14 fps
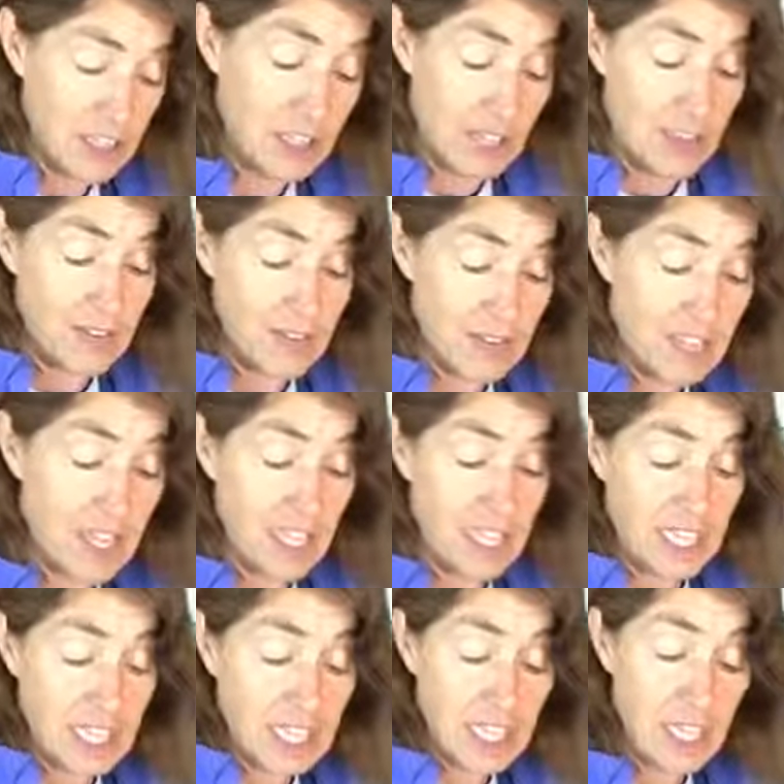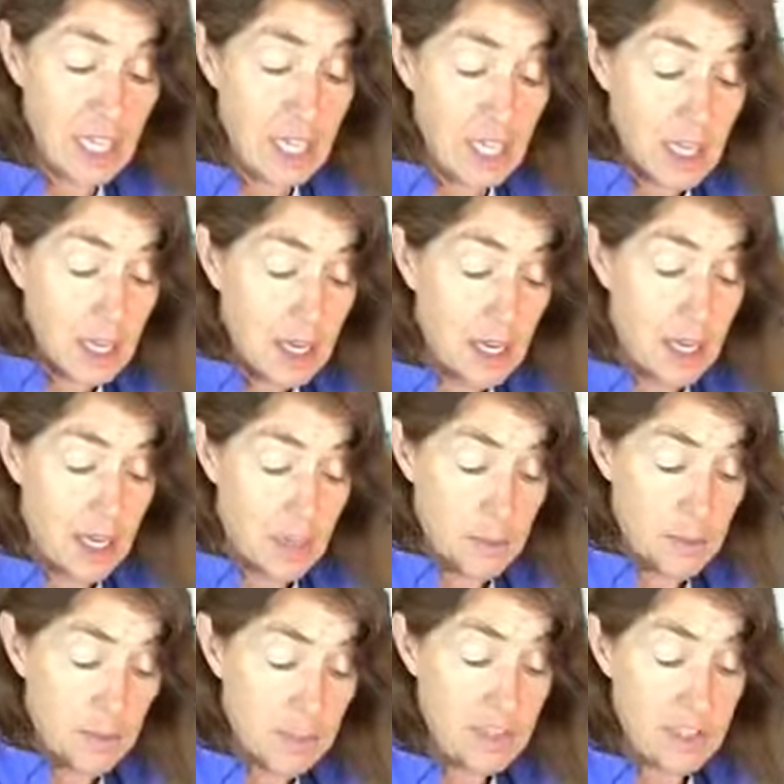lifestyle eating,
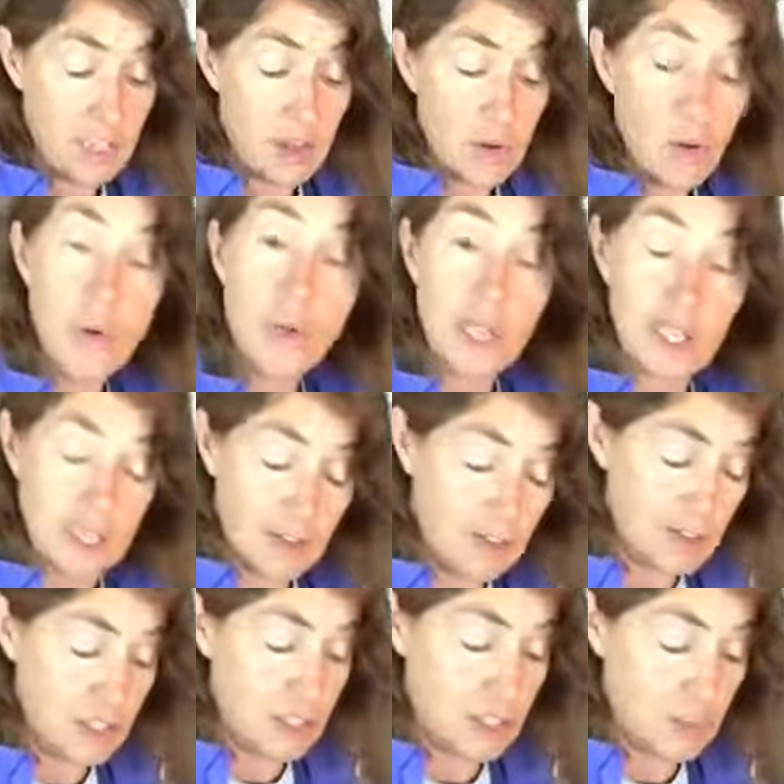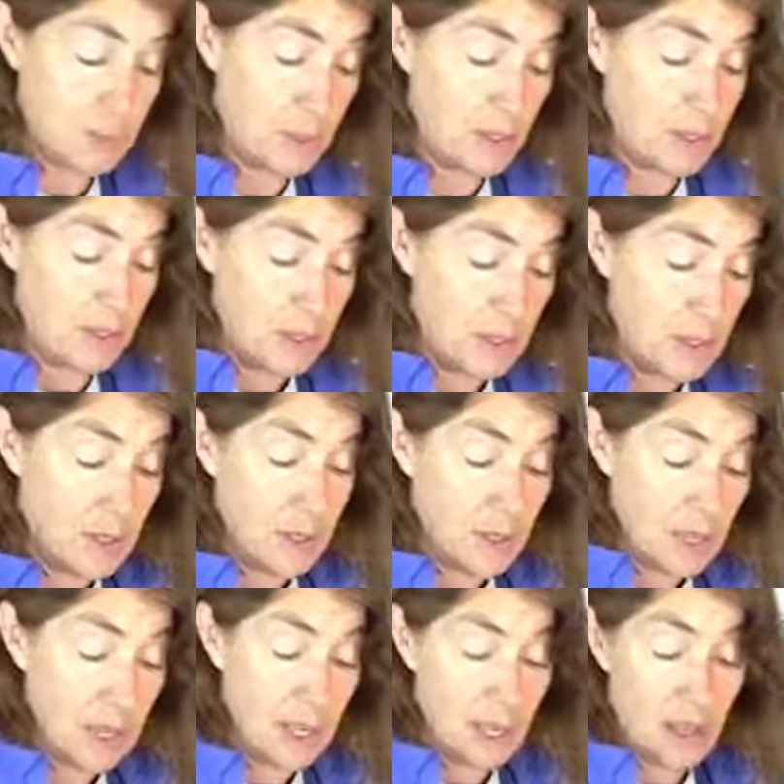this is a cooling vegetable.
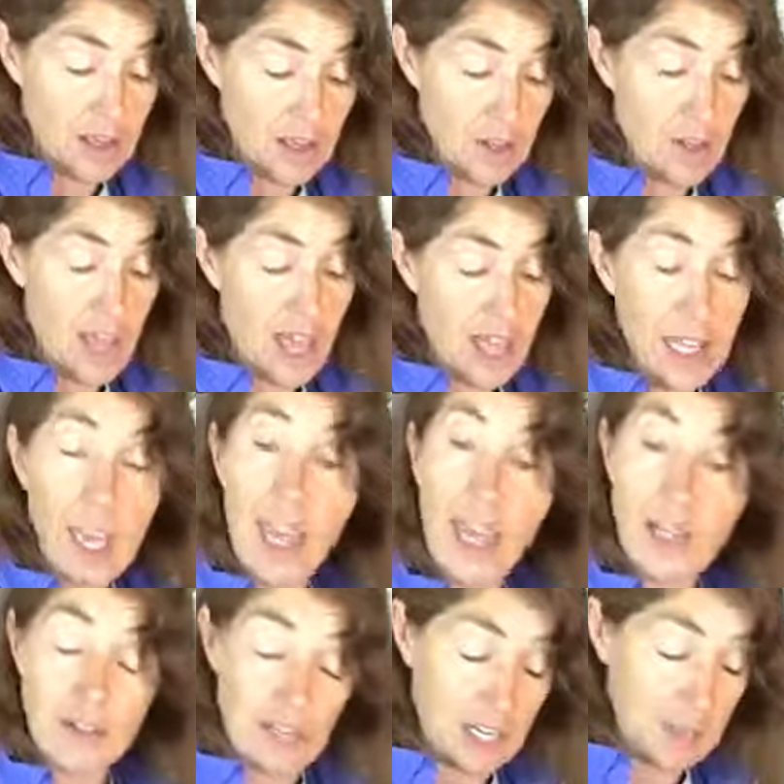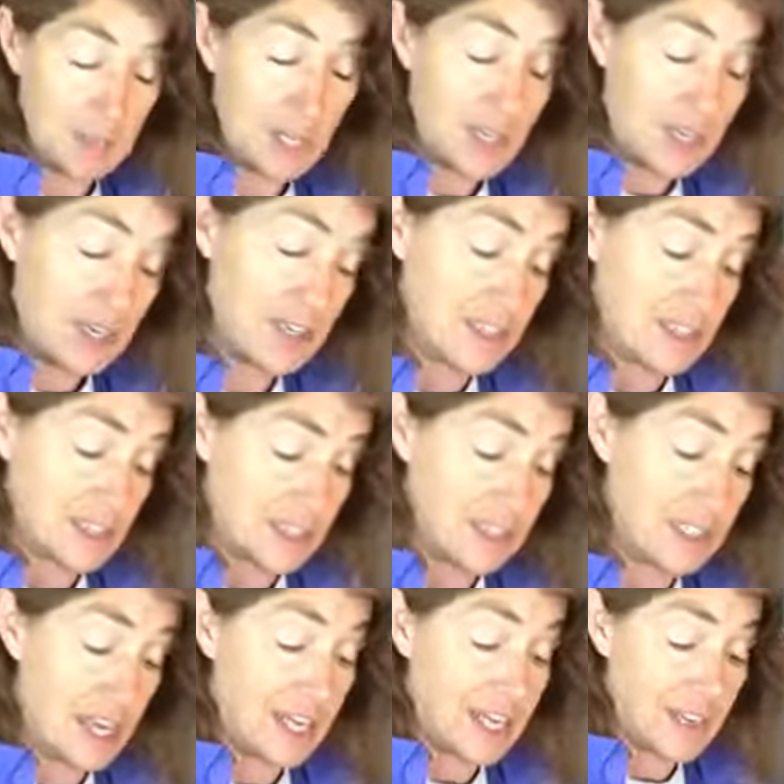And also highly hydrating because it's
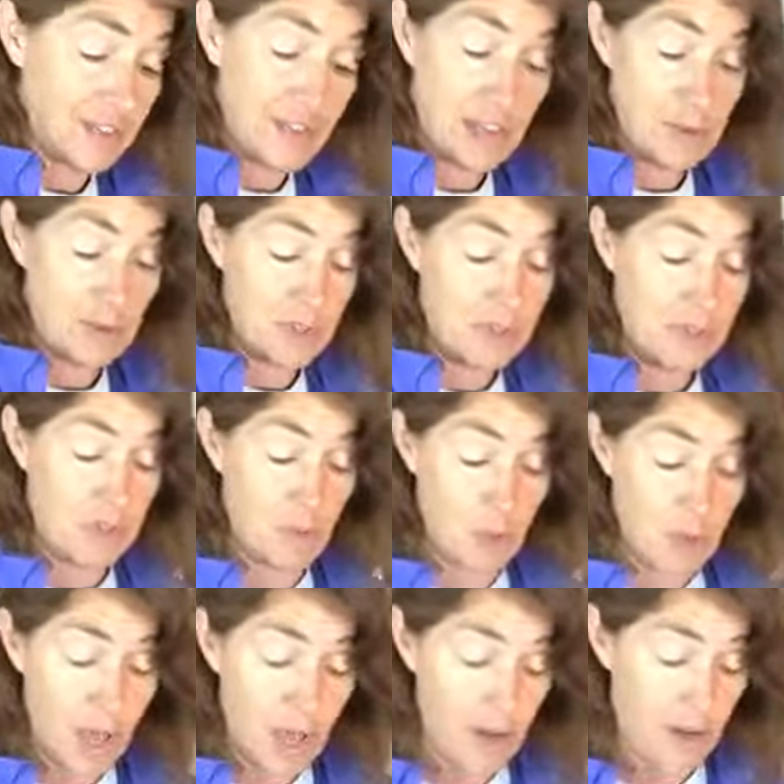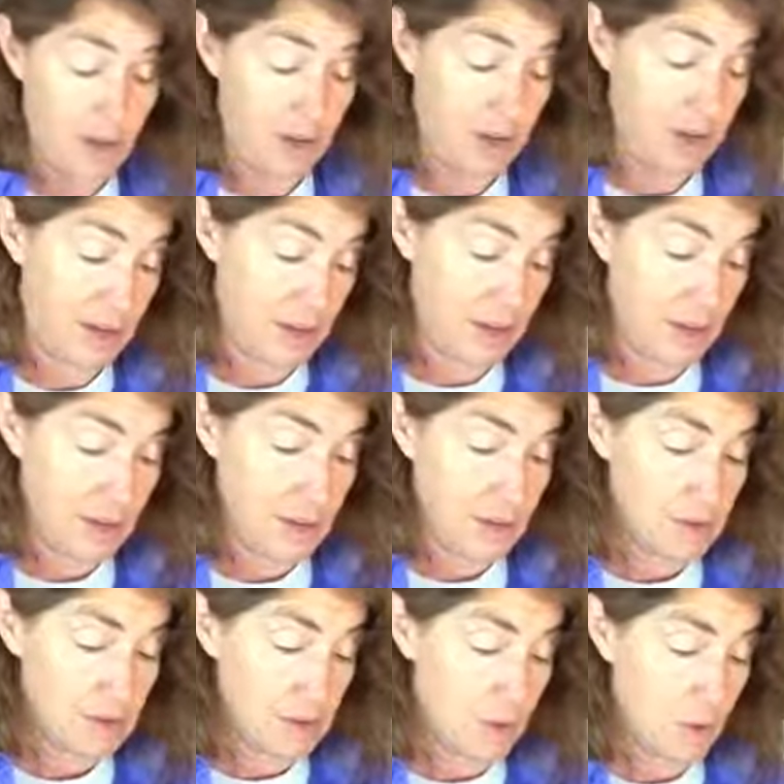95% water.
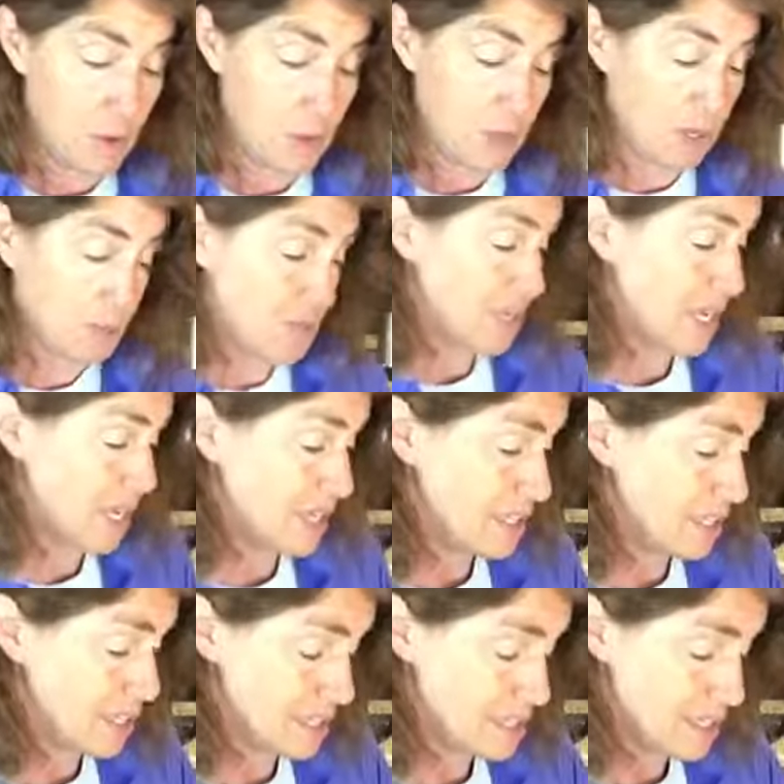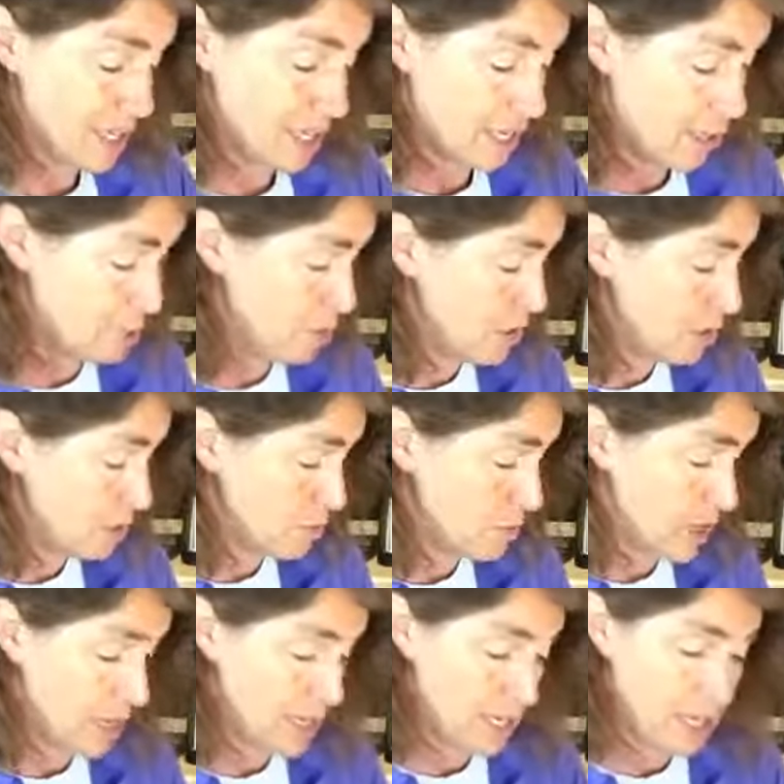So we will take this and put it
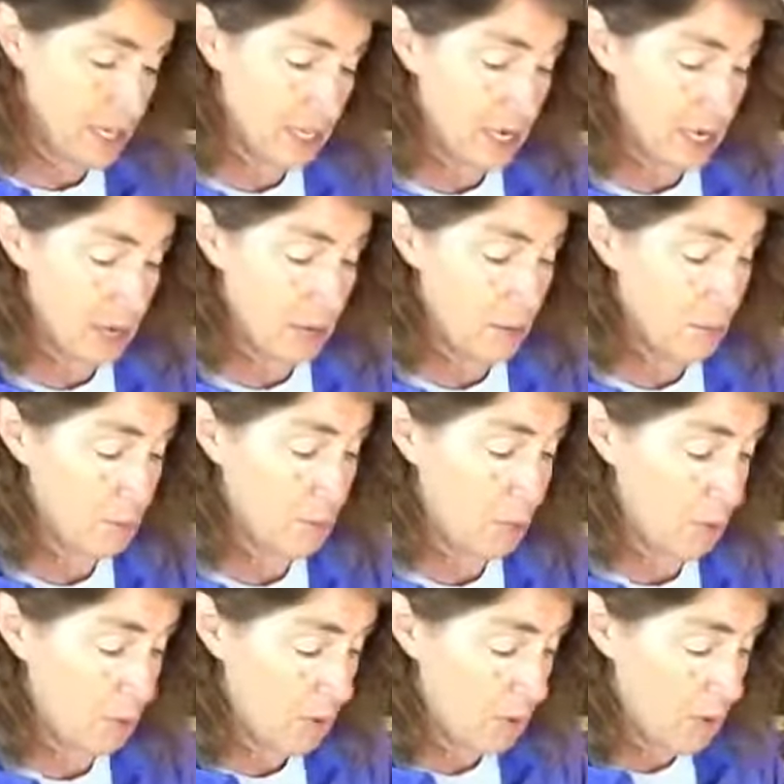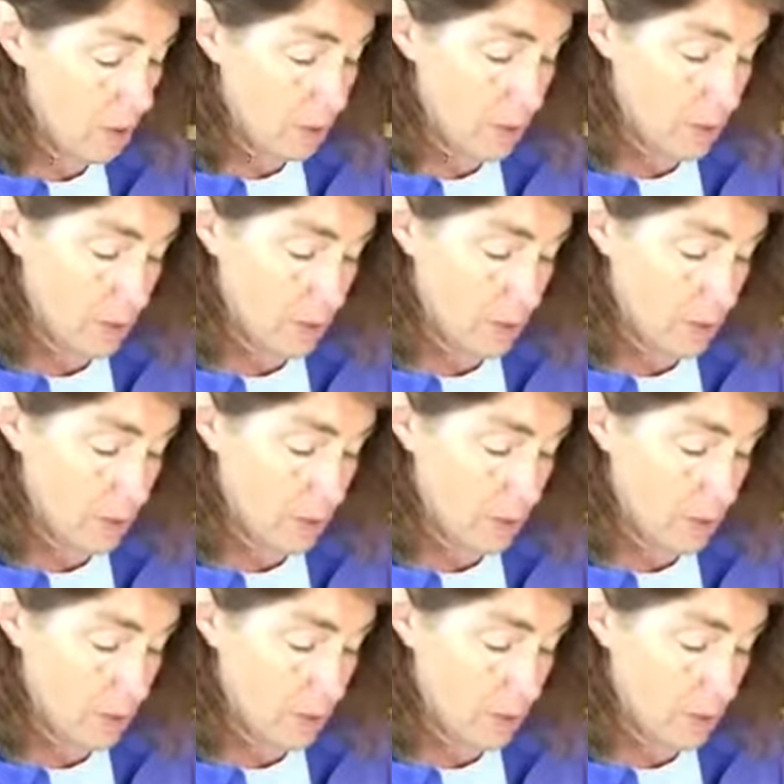right in our bowl.